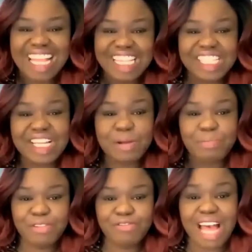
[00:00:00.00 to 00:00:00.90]
and still
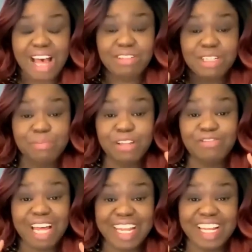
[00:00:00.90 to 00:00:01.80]
be found to
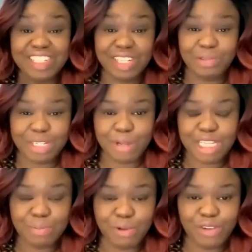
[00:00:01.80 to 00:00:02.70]
be financially
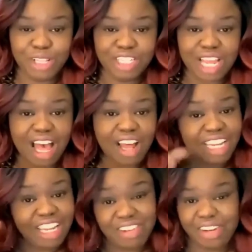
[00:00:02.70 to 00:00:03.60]
responsible for the child,
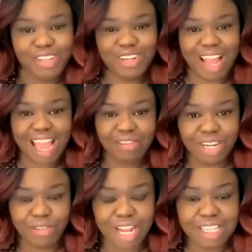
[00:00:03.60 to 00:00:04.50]
even if you don't have
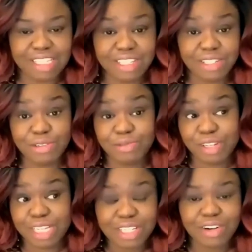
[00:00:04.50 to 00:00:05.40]
any rights to
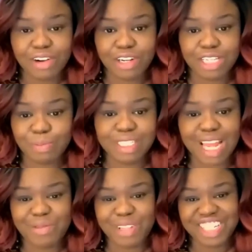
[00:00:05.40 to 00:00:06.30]
visit or spend
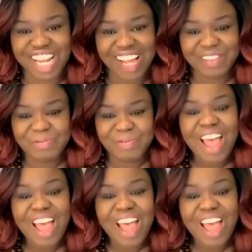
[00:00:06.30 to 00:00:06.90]
time with the child.